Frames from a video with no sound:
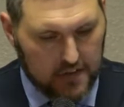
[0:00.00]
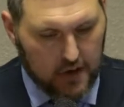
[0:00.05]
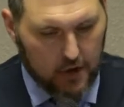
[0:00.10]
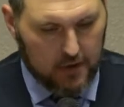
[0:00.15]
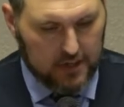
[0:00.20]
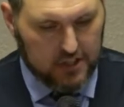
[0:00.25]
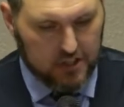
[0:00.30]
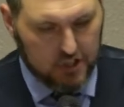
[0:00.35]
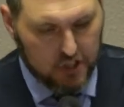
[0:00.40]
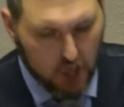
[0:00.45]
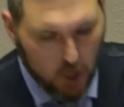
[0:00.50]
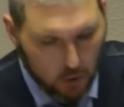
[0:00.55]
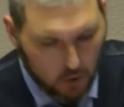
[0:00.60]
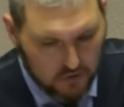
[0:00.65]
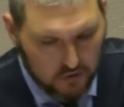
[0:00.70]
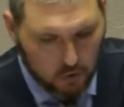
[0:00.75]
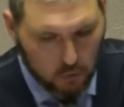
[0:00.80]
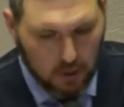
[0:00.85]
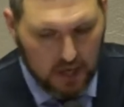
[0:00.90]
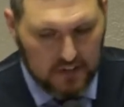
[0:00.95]
There is no
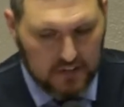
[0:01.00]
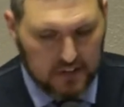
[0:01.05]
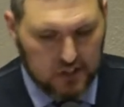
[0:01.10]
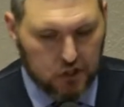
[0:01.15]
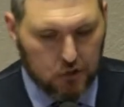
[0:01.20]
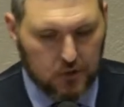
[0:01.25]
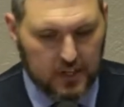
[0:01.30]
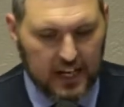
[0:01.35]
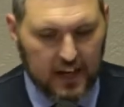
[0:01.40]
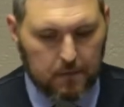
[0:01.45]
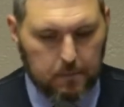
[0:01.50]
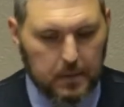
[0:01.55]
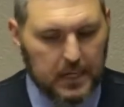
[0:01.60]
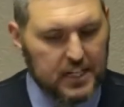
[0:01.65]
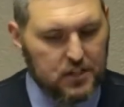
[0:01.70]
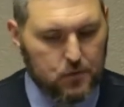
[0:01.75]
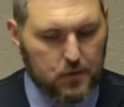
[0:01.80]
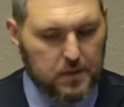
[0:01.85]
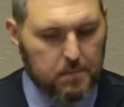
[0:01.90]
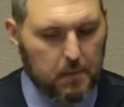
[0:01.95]
other way that you can have
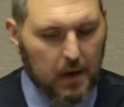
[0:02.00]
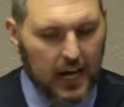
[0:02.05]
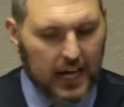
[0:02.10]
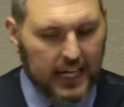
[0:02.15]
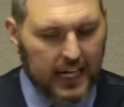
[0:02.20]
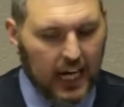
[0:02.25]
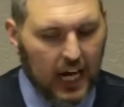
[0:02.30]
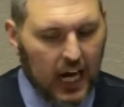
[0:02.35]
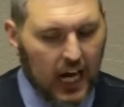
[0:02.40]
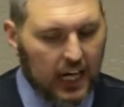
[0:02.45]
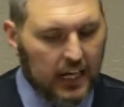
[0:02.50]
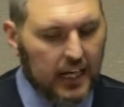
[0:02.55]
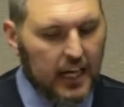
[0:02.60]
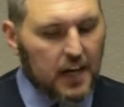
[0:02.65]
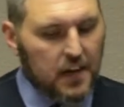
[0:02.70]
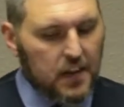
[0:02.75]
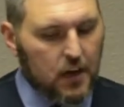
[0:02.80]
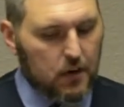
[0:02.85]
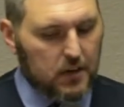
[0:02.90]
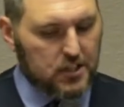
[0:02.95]
peace with my God.
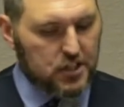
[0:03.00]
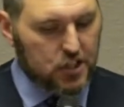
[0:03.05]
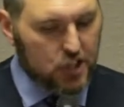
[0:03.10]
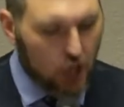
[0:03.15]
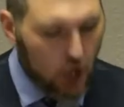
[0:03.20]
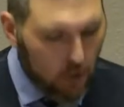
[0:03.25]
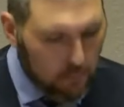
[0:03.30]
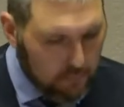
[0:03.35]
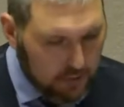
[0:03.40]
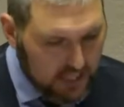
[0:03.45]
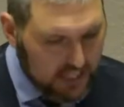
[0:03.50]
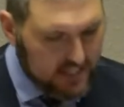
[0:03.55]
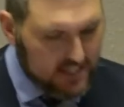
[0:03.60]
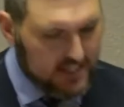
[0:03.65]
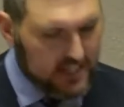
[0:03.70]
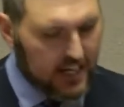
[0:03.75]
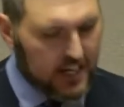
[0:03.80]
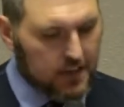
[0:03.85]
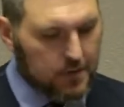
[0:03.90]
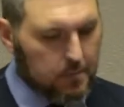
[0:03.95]
There is no peace,
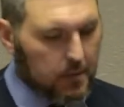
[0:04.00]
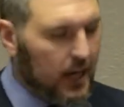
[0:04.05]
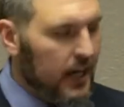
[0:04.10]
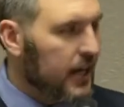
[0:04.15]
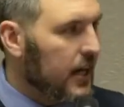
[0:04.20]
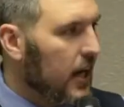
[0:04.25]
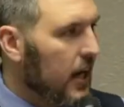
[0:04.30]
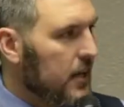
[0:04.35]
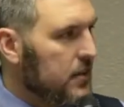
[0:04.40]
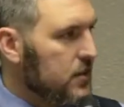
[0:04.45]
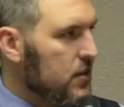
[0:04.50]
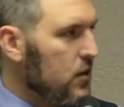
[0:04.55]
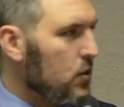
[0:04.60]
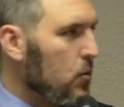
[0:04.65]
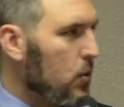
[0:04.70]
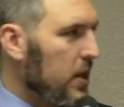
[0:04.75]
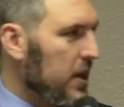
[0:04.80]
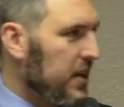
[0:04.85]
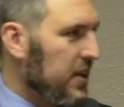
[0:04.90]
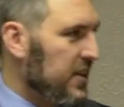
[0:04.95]
saith my God, to the
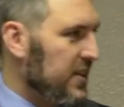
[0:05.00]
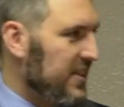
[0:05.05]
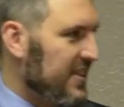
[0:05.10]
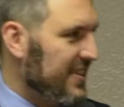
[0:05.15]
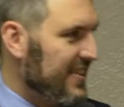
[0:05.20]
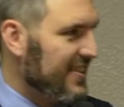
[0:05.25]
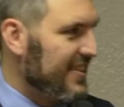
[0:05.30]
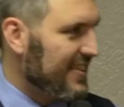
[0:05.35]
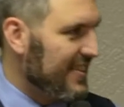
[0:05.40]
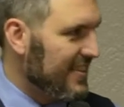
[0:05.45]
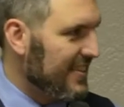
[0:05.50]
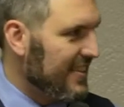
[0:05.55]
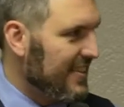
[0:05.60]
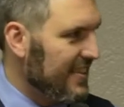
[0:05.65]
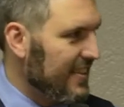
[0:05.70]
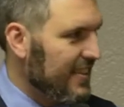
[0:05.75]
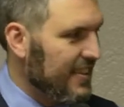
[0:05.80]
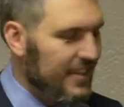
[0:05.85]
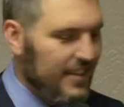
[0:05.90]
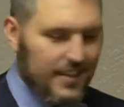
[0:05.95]
wicked.
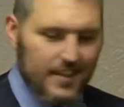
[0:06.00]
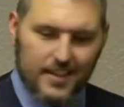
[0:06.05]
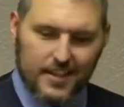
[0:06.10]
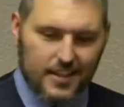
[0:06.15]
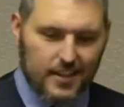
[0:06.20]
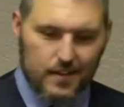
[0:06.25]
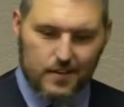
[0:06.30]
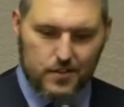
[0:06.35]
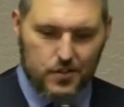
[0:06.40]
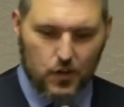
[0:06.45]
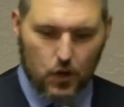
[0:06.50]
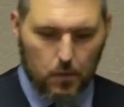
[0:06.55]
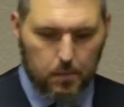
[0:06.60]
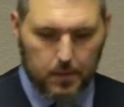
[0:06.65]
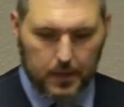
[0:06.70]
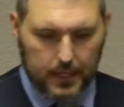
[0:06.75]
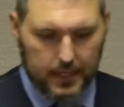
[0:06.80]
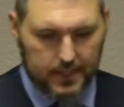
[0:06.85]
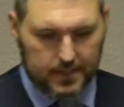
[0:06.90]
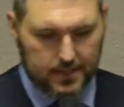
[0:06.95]
There's no
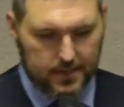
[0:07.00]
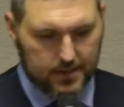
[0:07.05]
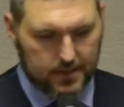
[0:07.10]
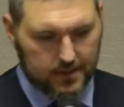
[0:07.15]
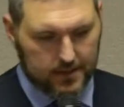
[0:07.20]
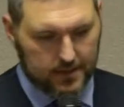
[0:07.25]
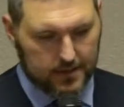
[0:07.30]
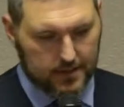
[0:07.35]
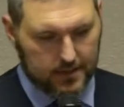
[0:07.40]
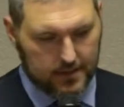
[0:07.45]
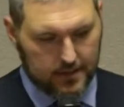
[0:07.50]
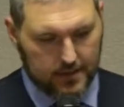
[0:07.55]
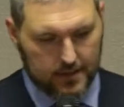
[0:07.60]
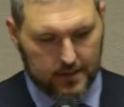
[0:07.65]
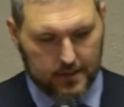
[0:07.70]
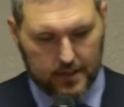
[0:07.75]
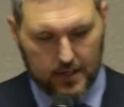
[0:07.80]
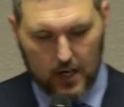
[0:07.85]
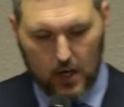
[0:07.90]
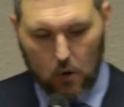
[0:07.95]
peace.
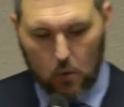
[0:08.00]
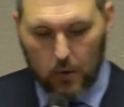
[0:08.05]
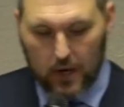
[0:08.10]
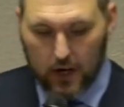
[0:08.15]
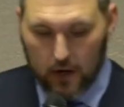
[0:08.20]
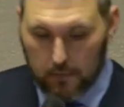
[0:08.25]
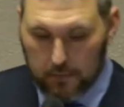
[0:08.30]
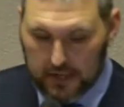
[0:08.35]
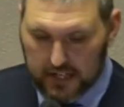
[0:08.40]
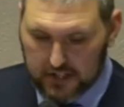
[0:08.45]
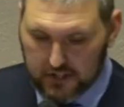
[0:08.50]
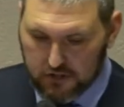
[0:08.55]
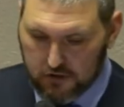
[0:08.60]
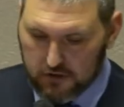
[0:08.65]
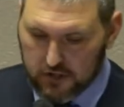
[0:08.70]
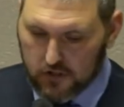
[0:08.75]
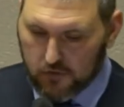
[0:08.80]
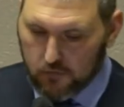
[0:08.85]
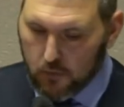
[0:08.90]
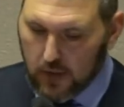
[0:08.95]
We are
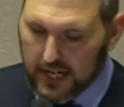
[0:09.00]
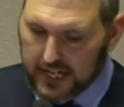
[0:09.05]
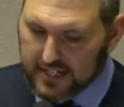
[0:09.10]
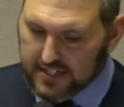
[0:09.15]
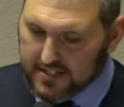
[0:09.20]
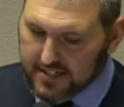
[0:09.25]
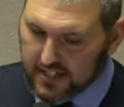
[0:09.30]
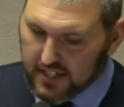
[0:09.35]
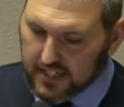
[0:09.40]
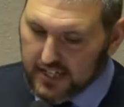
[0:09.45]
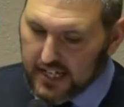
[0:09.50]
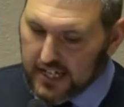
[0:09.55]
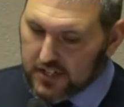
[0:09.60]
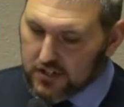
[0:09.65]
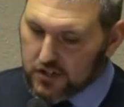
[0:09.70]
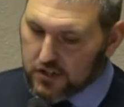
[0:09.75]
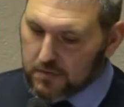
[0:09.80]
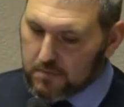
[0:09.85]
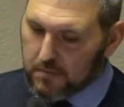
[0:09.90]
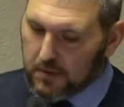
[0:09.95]
ministers of
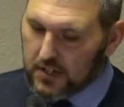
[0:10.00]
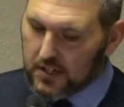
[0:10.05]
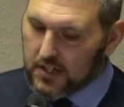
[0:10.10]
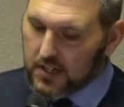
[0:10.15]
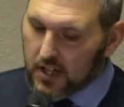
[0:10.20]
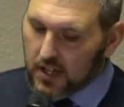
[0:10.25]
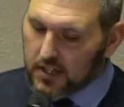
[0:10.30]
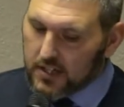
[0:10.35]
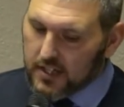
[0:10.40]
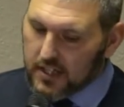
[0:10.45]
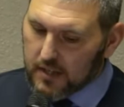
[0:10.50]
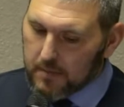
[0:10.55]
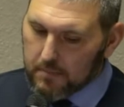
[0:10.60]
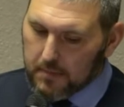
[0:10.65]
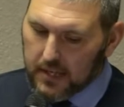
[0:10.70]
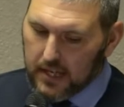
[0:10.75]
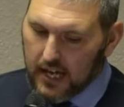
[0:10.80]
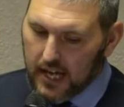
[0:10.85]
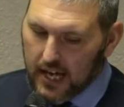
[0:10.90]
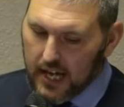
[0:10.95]
reconciliation, but none can
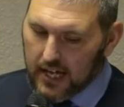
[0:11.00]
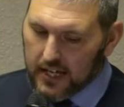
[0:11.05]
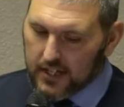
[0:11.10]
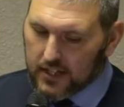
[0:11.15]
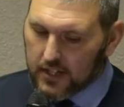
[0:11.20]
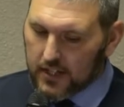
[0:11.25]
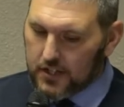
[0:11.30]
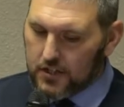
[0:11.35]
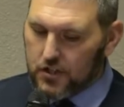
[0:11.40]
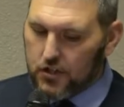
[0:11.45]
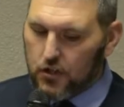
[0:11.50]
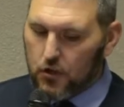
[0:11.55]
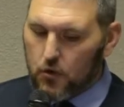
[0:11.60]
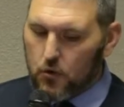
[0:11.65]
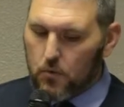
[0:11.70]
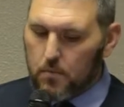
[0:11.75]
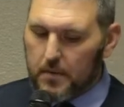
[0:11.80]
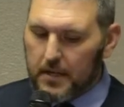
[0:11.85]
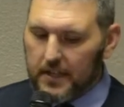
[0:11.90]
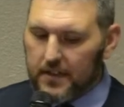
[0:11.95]
be had unless
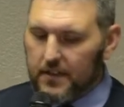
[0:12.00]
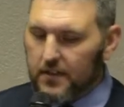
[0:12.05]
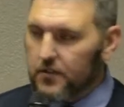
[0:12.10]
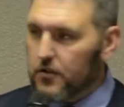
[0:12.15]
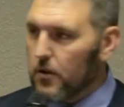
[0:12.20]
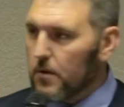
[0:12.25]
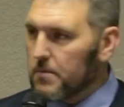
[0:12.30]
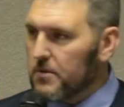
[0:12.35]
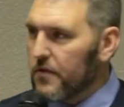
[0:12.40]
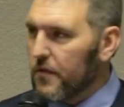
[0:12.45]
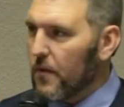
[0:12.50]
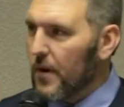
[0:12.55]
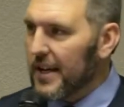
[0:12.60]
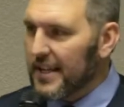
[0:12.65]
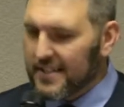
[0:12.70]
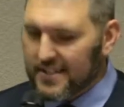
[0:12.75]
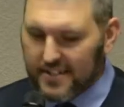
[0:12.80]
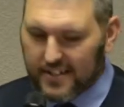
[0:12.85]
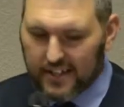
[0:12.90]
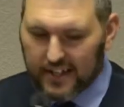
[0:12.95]
you meet the terms of
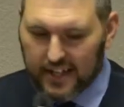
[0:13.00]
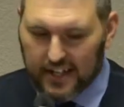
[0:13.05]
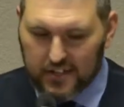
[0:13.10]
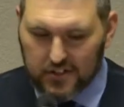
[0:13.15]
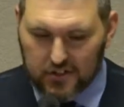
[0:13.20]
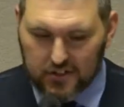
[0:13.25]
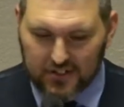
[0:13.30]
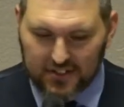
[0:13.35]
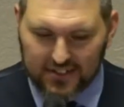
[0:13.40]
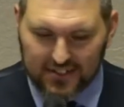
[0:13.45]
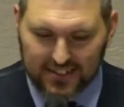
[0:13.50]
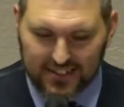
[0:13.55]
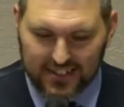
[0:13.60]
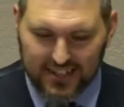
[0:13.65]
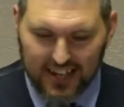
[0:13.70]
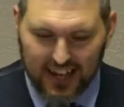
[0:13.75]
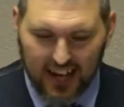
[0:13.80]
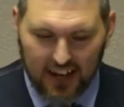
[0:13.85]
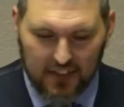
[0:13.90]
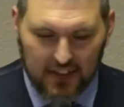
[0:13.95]
reconciliation.
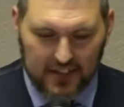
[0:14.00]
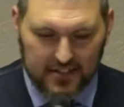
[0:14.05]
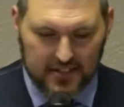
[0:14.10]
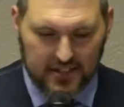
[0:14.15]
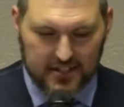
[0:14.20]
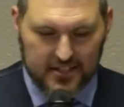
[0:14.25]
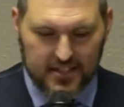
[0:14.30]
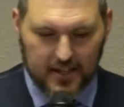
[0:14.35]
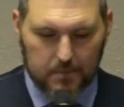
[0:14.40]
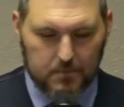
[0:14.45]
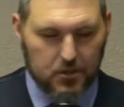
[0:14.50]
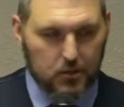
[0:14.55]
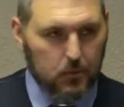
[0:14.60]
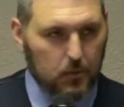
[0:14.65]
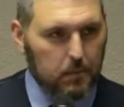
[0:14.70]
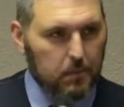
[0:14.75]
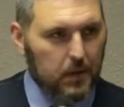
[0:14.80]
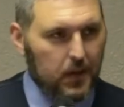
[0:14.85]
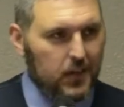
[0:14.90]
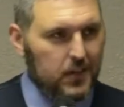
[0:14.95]
And that's except you
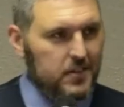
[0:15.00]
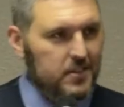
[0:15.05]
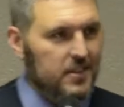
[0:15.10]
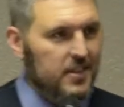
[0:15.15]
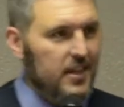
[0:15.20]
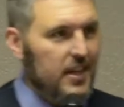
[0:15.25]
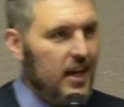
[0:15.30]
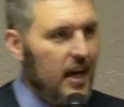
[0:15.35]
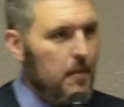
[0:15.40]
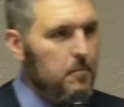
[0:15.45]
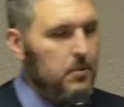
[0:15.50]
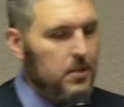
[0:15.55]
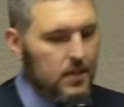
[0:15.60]
repent and